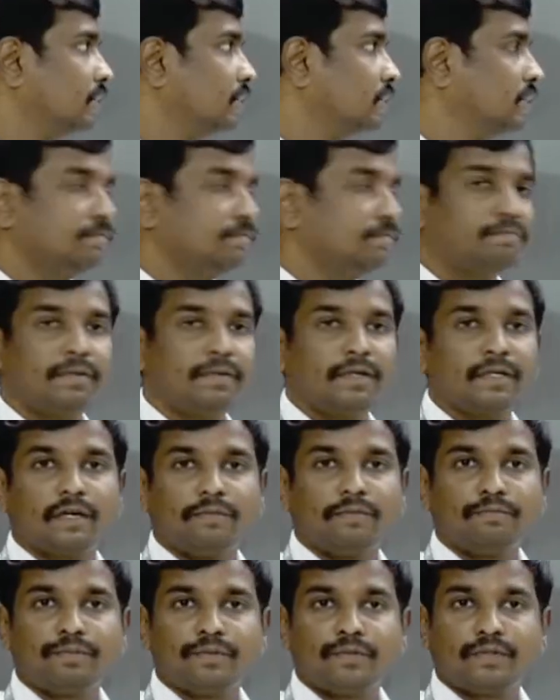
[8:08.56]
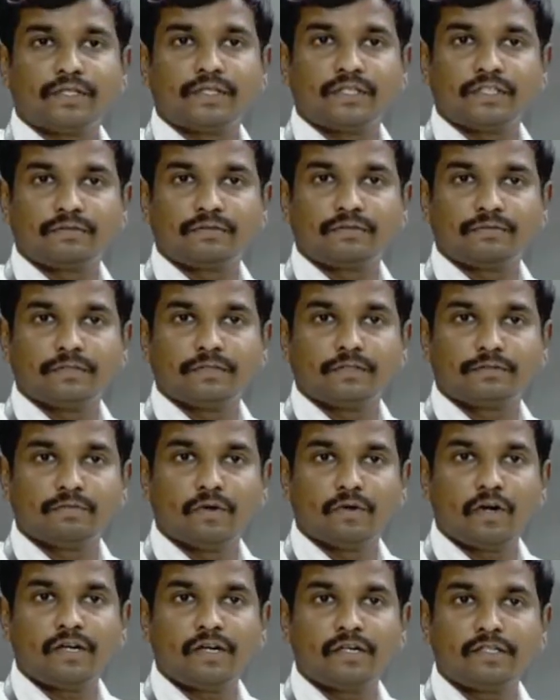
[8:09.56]
simple computers,
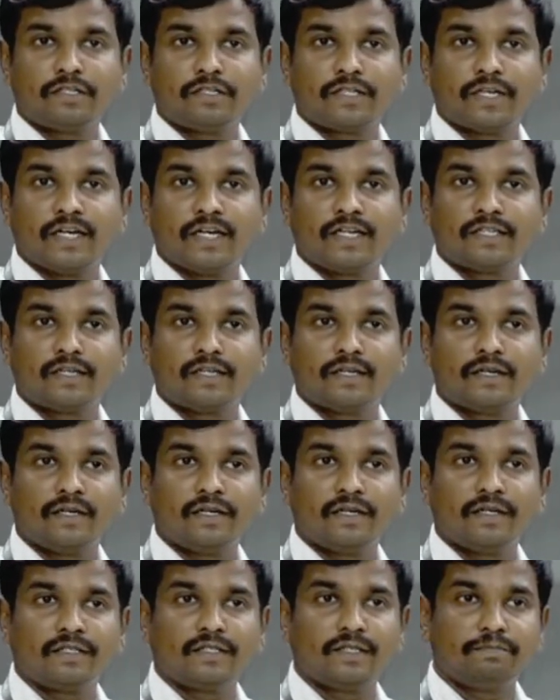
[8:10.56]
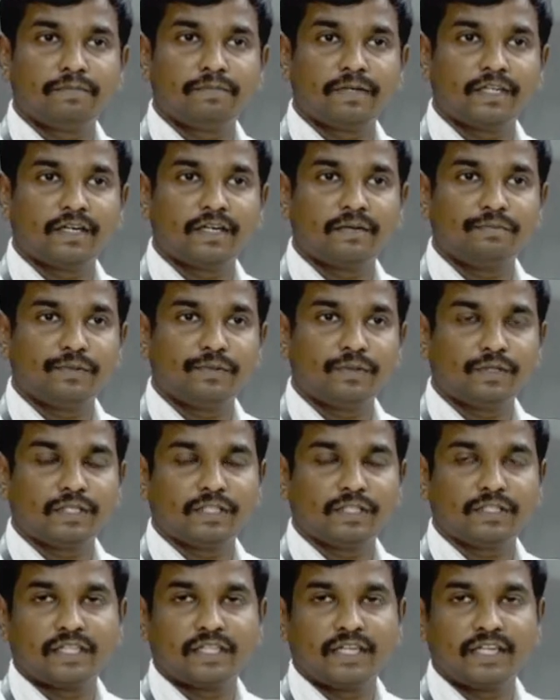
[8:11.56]
small scale simple
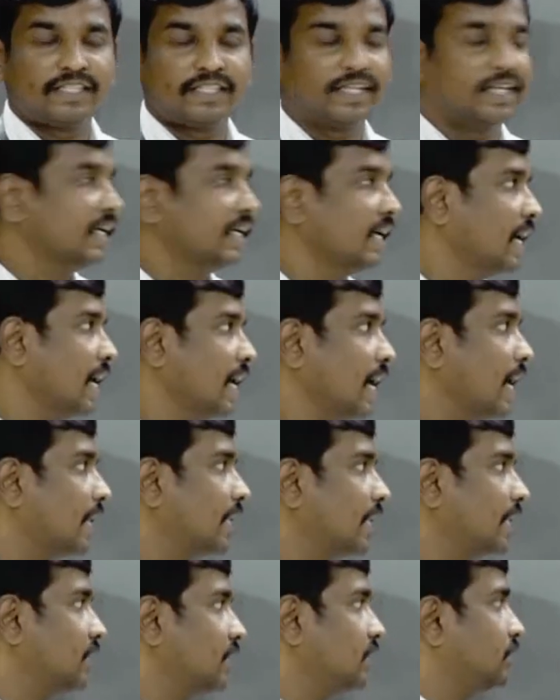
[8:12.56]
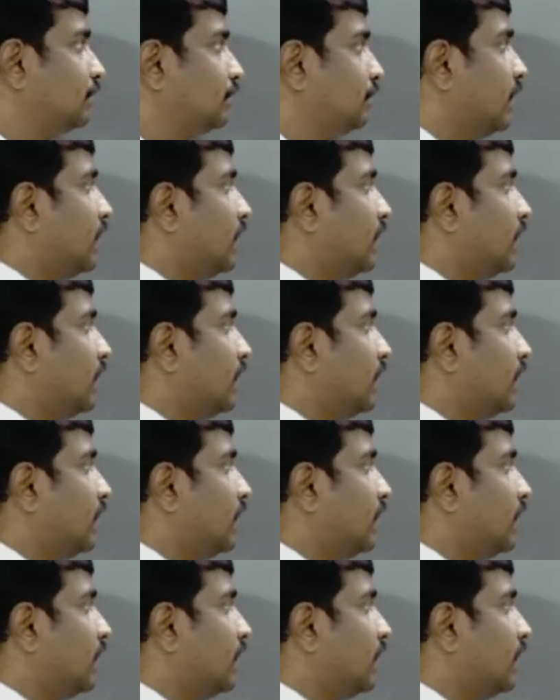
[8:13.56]
computers like that, or else we